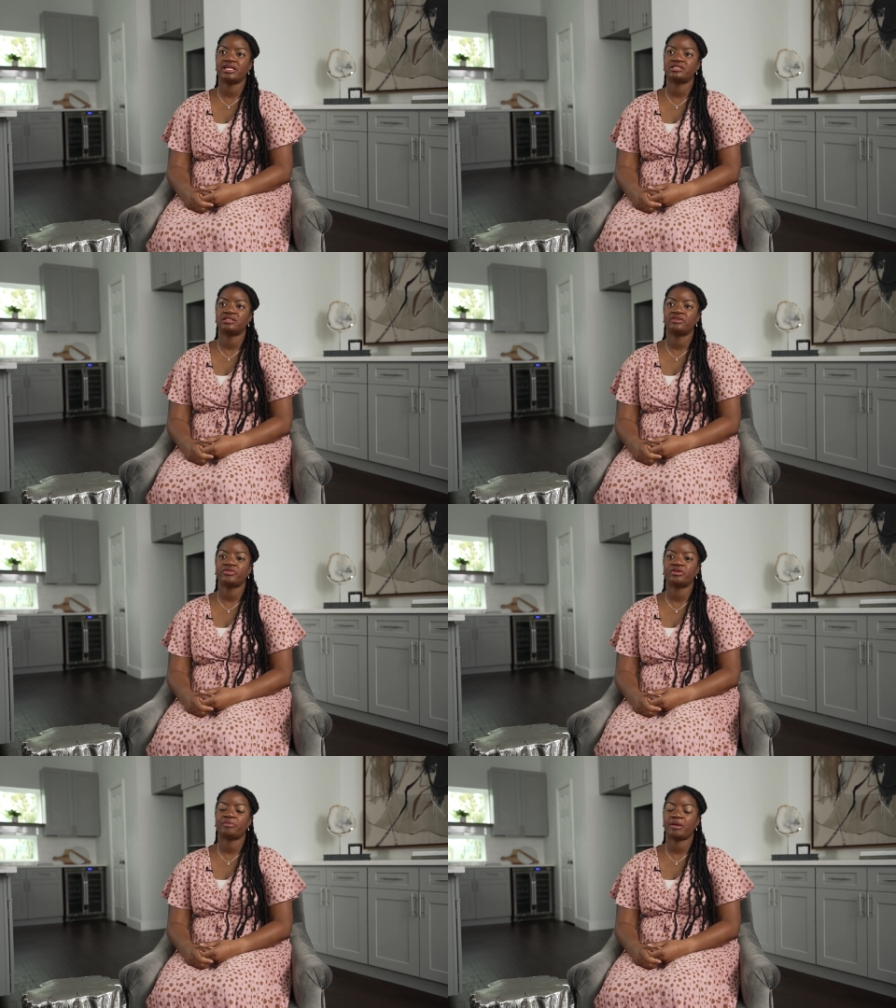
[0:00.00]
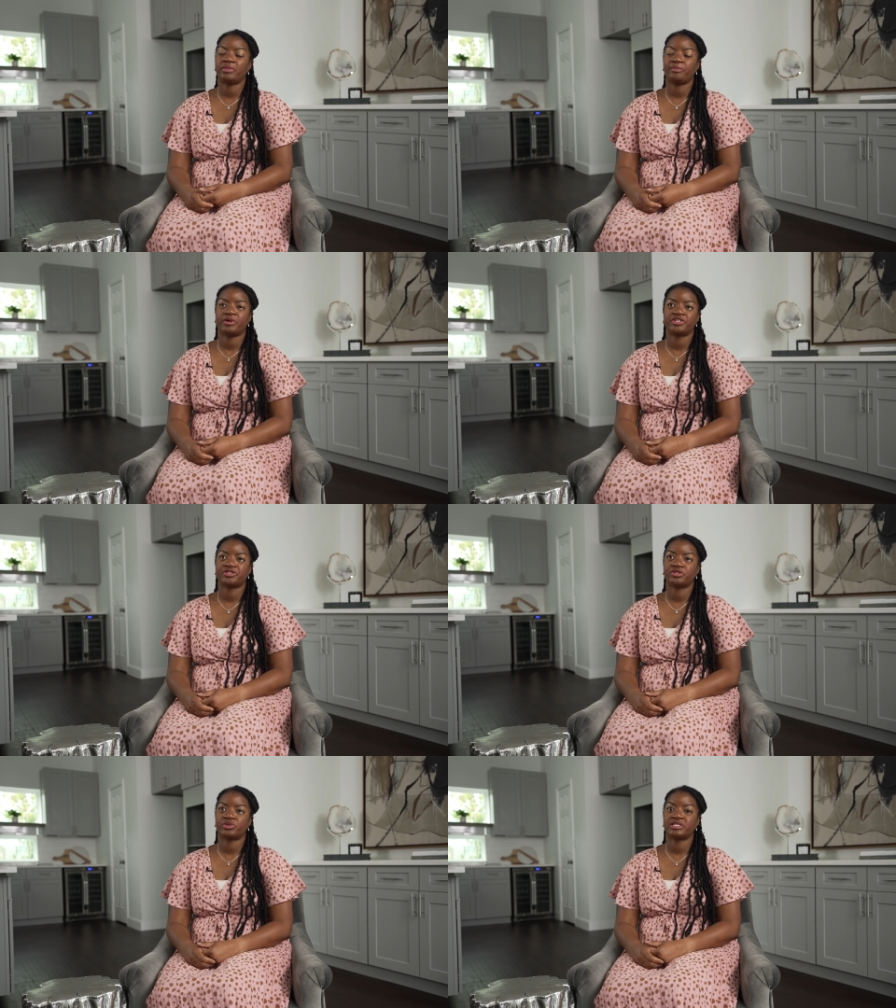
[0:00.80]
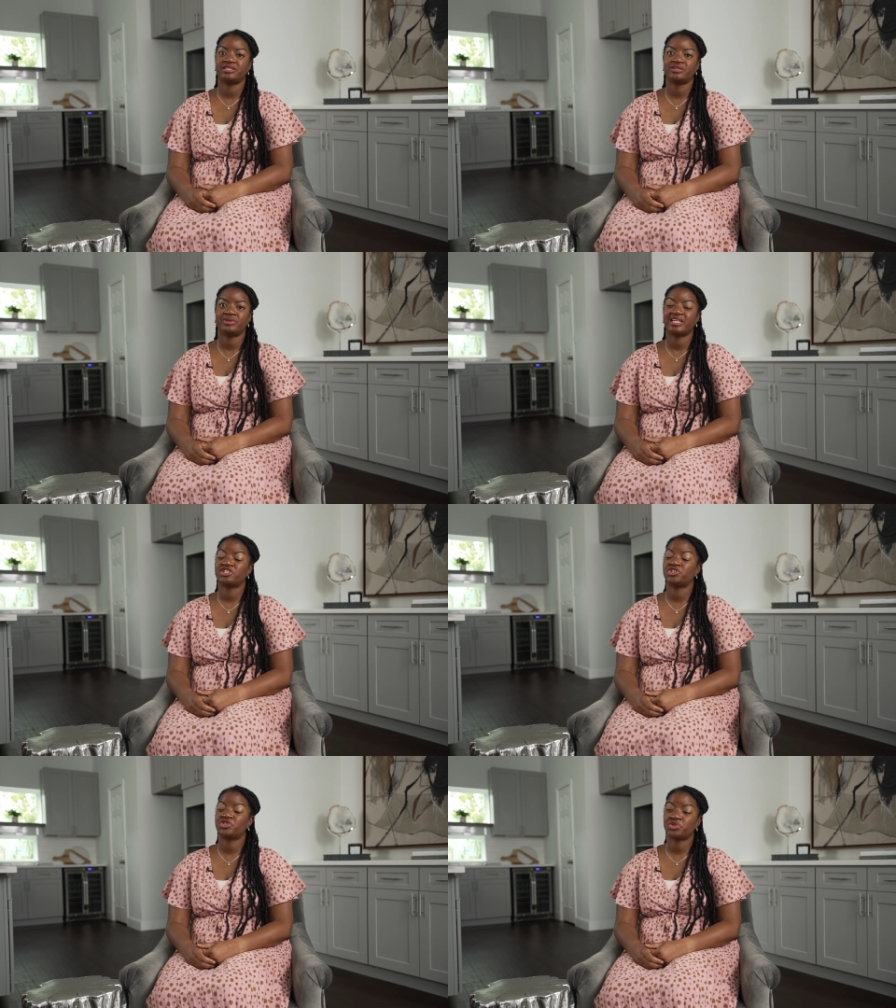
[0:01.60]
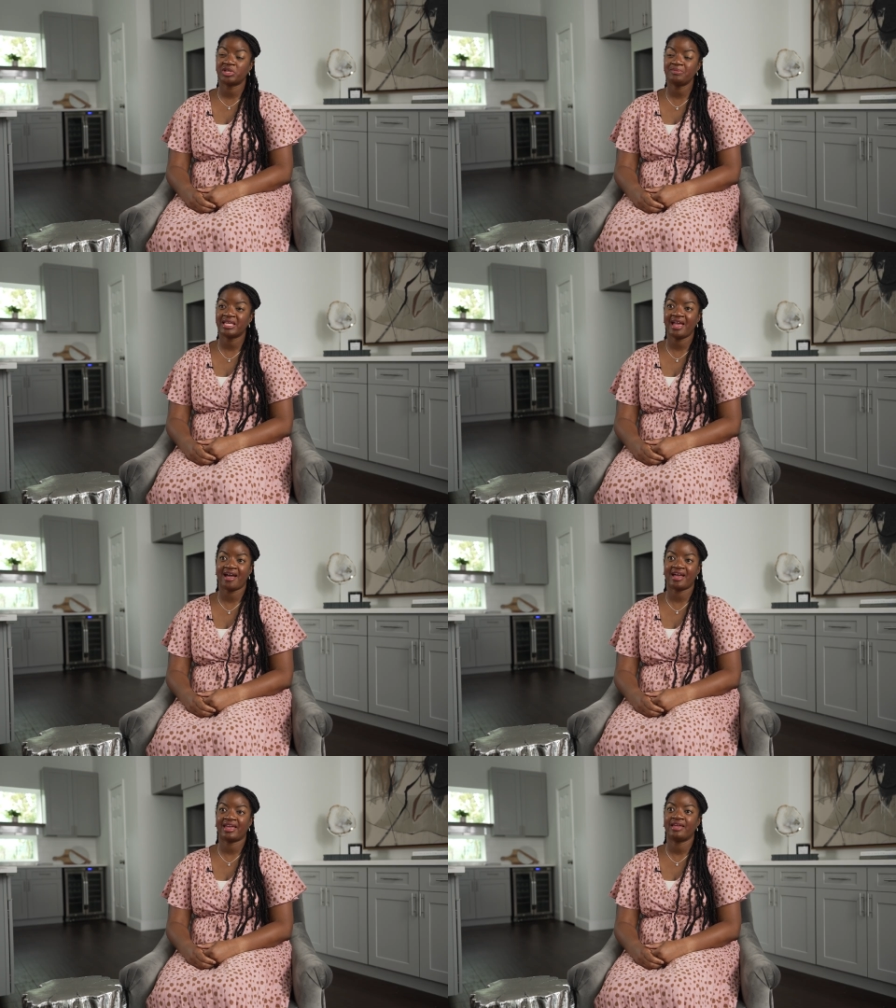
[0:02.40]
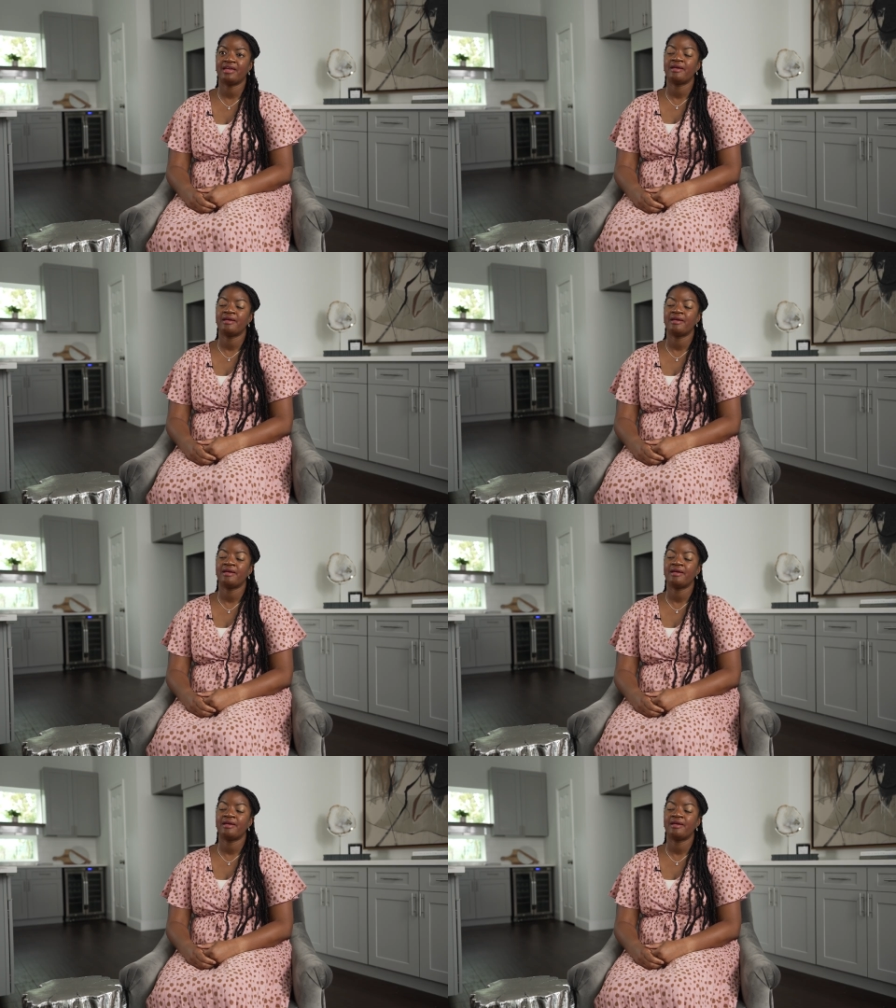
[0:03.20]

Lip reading: I delivered, my blood pressures were still extremely high.